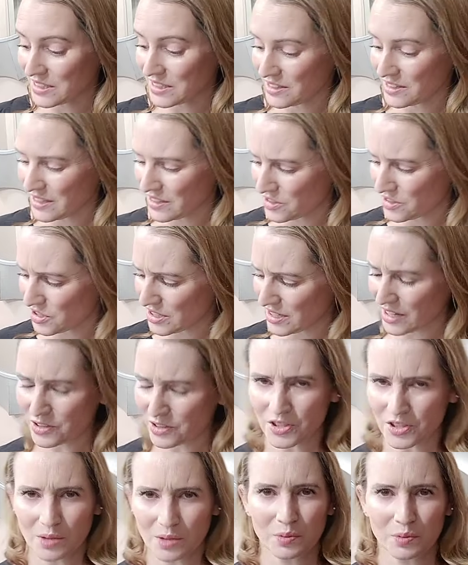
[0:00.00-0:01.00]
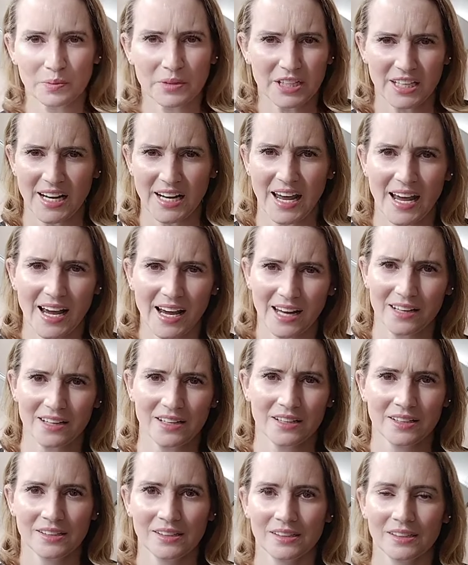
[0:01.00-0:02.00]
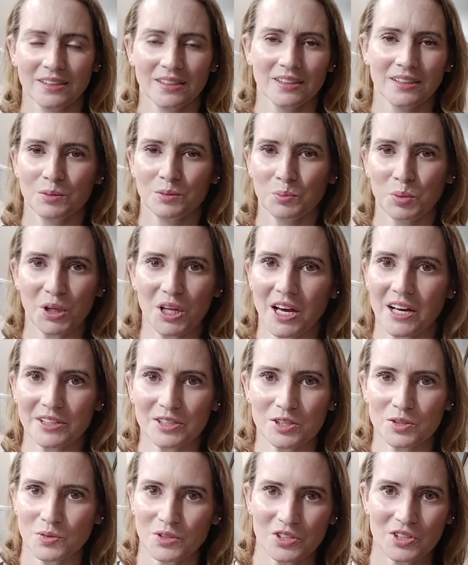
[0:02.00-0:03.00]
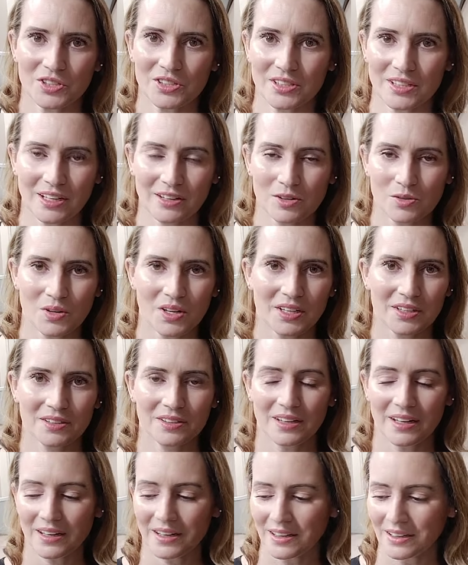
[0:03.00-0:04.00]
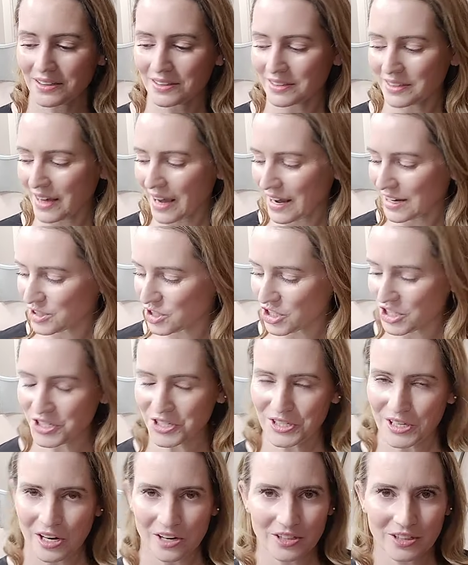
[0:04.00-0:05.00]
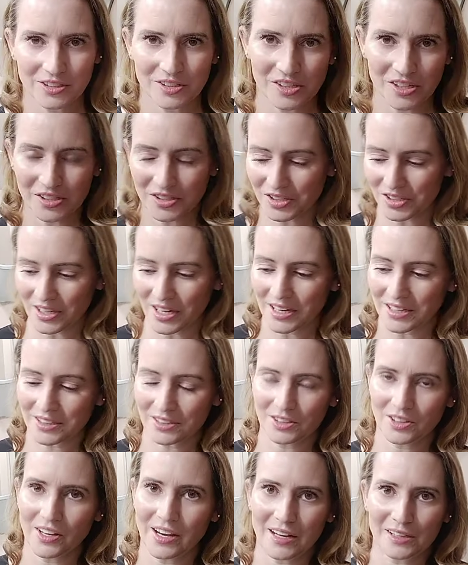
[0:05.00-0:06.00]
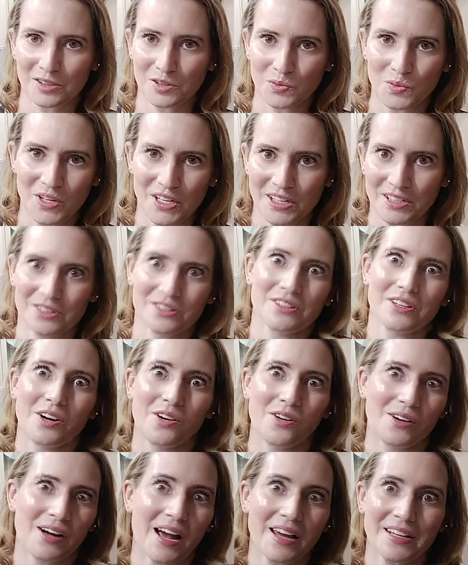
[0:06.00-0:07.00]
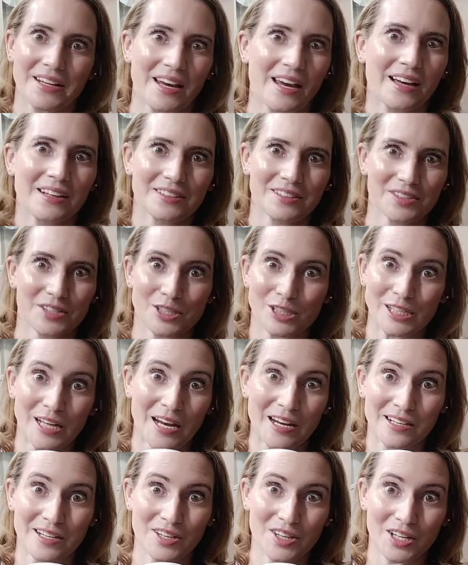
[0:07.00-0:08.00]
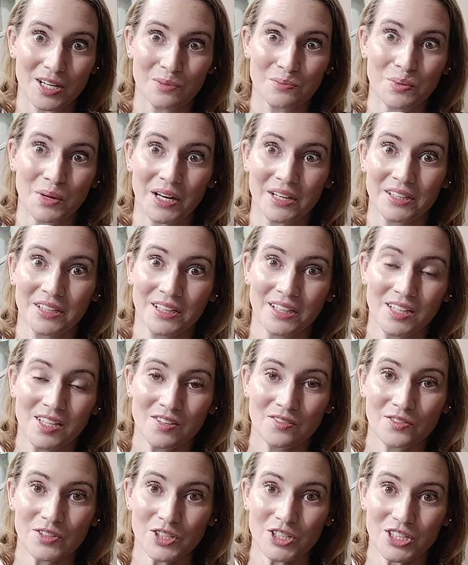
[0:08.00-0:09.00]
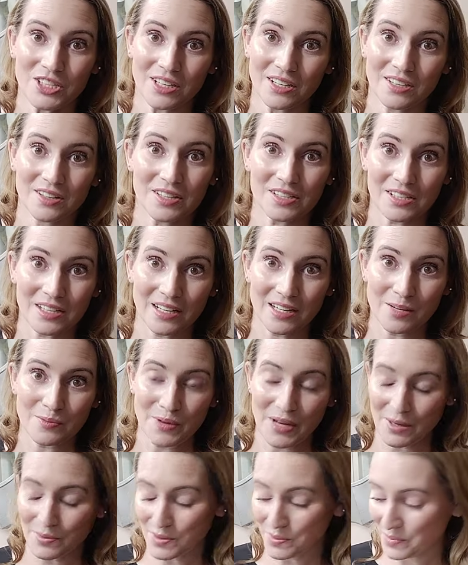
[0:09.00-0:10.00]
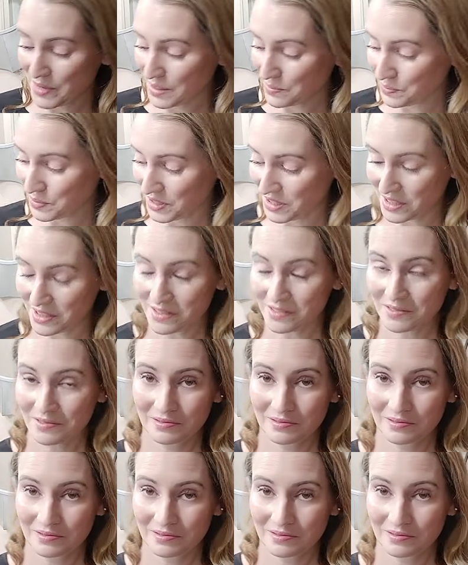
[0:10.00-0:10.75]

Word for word: and then there's another supplement, NAD Plus, which is another one. Uh, I just started this like in the last week, so I can't say anything, but if you study this NMN, it might be,